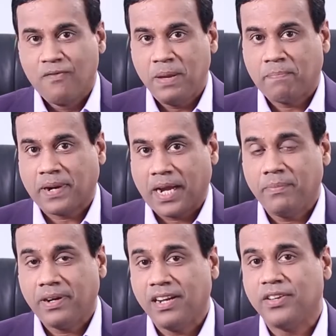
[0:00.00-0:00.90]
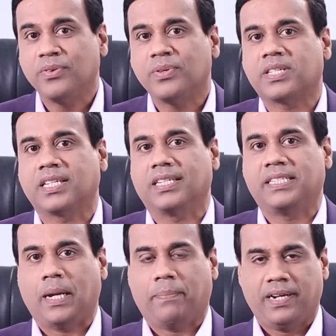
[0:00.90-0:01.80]
We primarily use
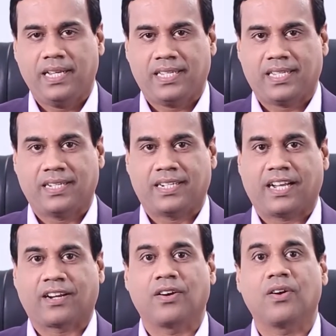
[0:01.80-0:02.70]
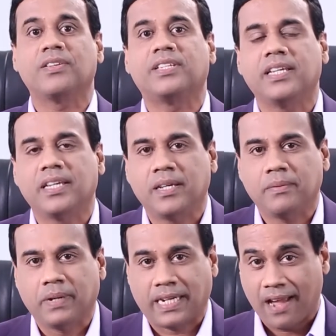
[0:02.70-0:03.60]
Japanese
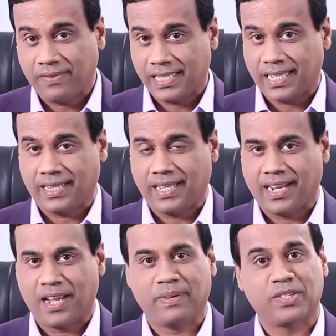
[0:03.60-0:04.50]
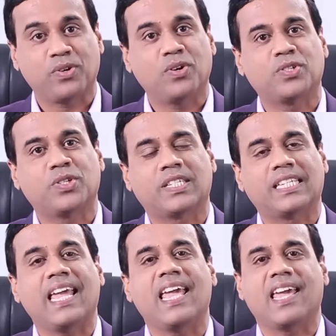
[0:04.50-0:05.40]
technology, but having said that, I must also
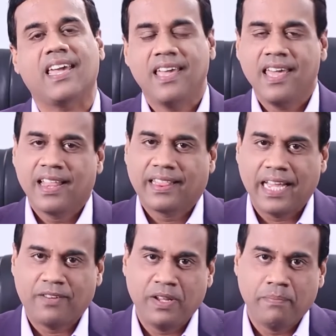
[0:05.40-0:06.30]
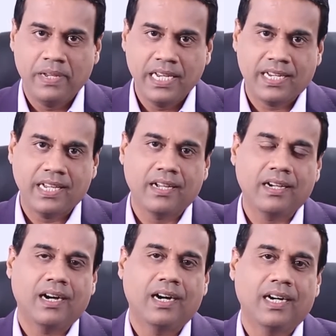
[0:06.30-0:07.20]
say that we are
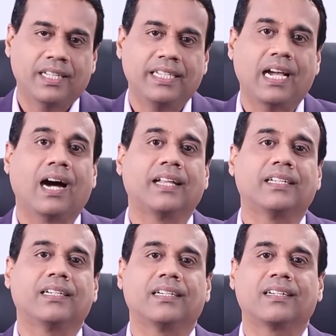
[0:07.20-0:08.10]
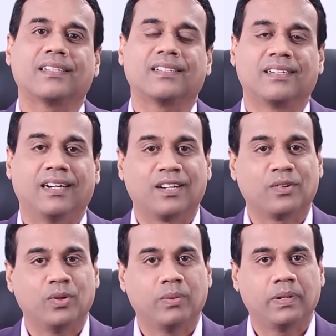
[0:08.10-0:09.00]
meeting the other
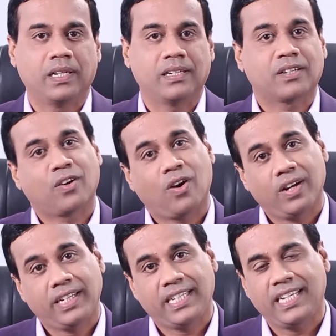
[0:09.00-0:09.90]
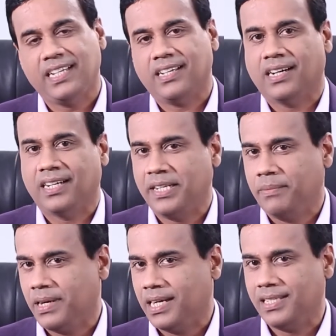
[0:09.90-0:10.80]
global quality
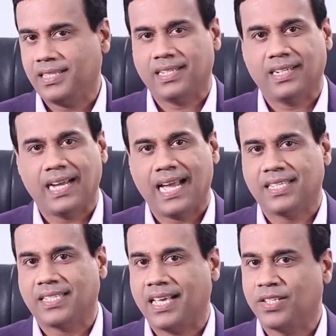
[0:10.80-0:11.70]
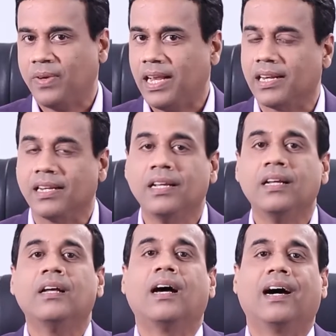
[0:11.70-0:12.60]
demands as well.
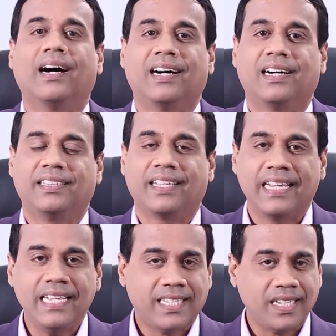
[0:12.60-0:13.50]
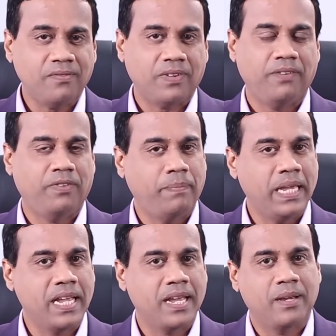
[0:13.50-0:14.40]
The reason why we're
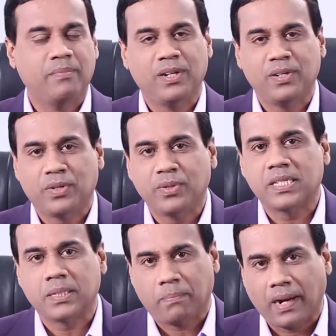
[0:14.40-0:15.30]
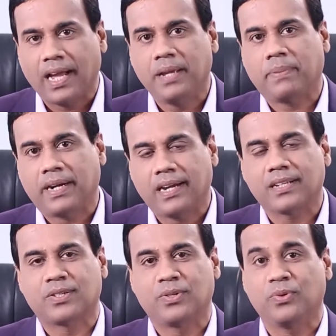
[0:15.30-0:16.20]
being able to supply
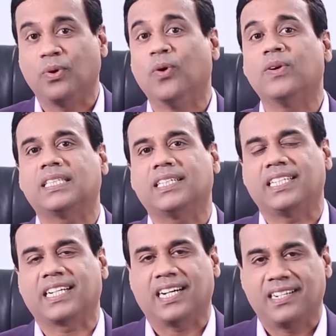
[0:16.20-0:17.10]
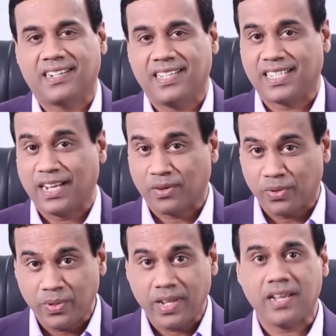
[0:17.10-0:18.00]
products to over 30 countries,
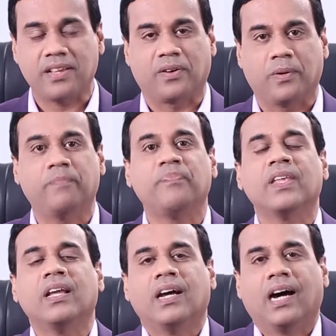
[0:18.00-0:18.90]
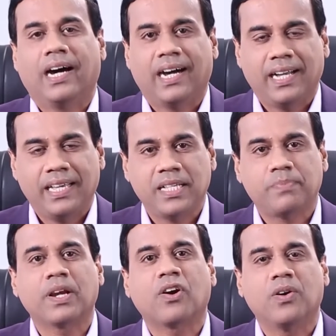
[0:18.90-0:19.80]
including Europe,
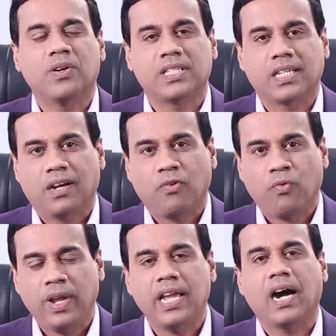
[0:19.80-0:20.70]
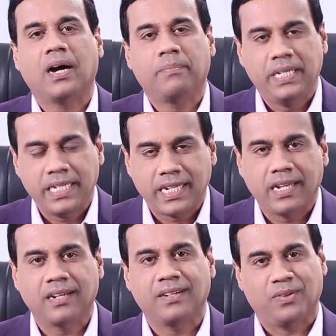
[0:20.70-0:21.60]
is because we are
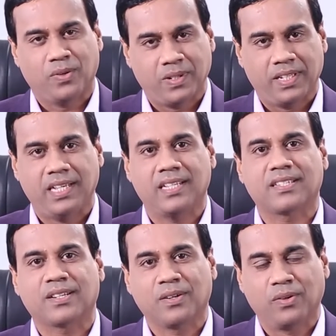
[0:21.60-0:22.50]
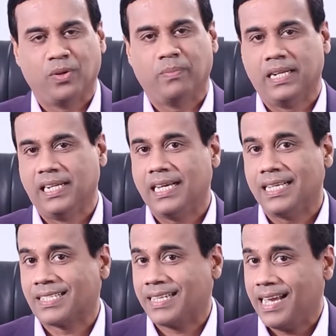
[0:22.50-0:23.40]
meeting all these global
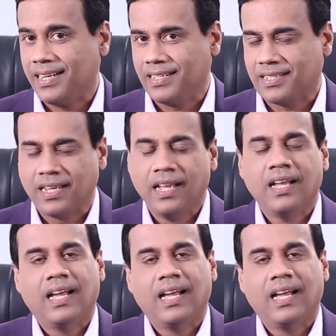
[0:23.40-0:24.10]
standards.